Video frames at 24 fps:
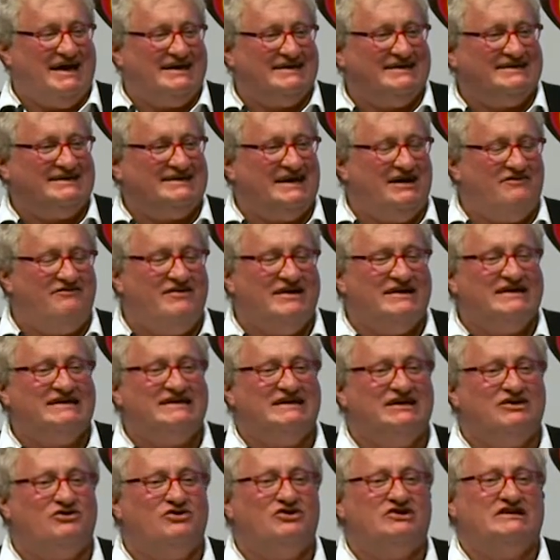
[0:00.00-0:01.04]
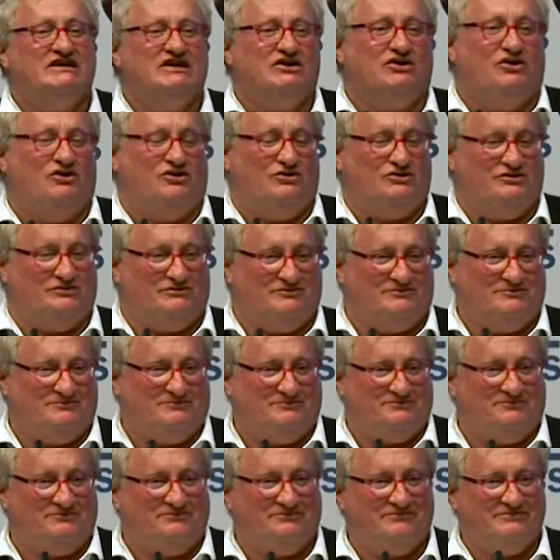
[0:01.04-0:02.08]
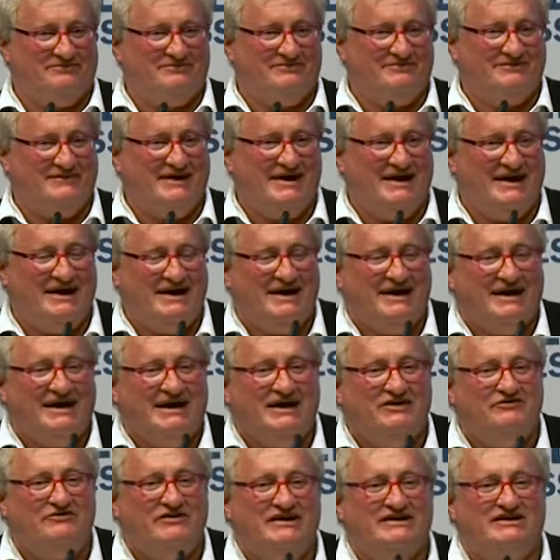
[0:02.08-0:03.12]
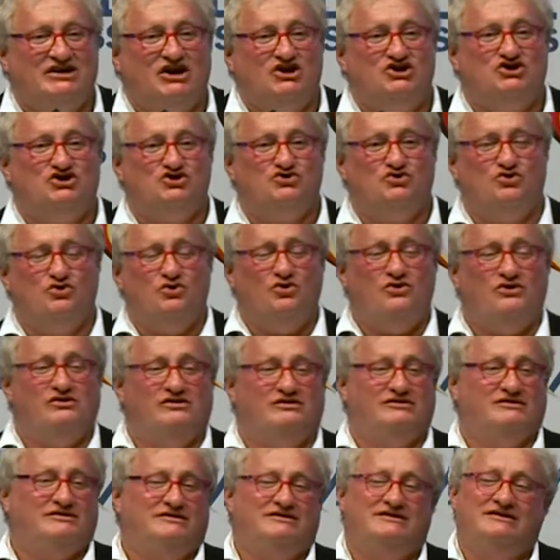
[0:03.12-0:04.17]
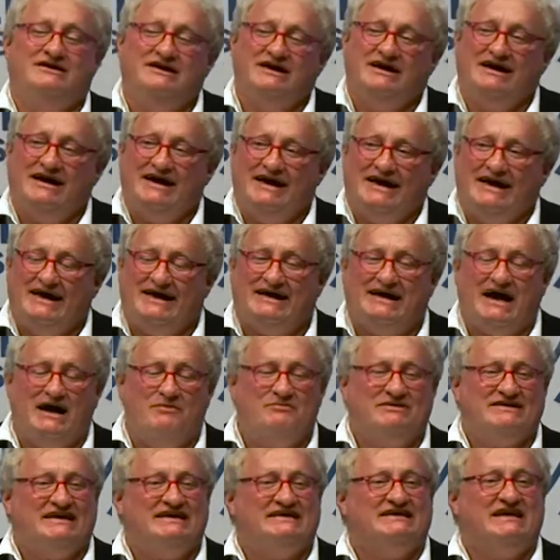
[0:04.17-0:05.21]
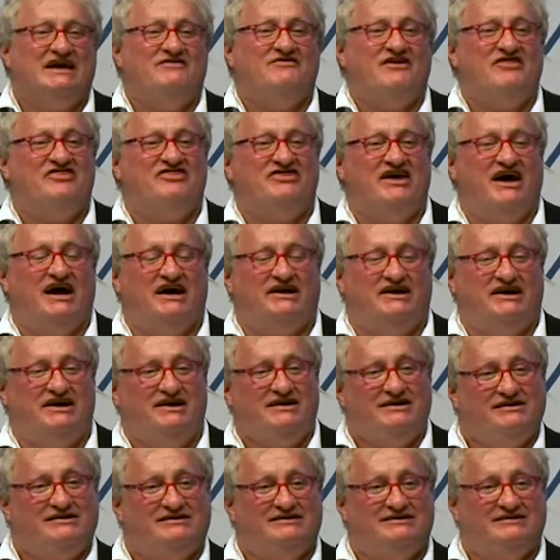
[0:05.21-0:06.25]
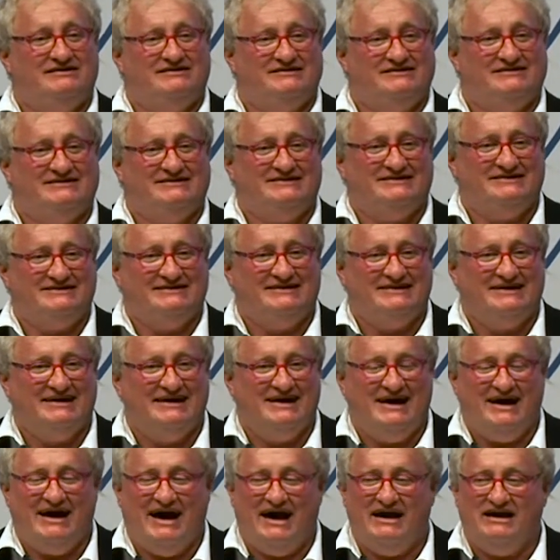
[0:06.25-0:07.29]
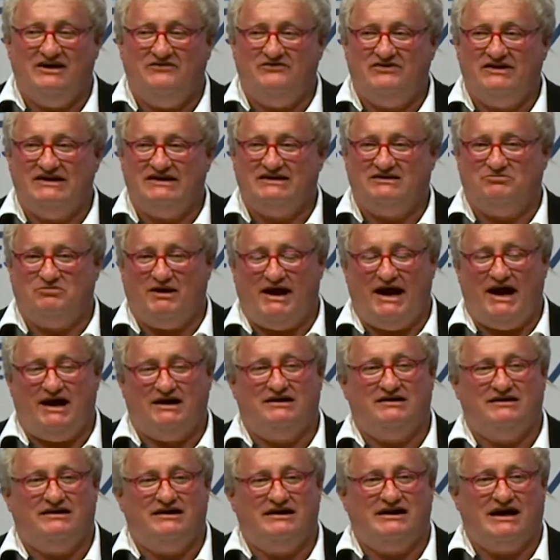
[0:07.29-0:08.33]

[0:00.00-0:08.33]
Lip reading: at 7:00. If he is a Jew, he comes at 7:30, and if he is black, he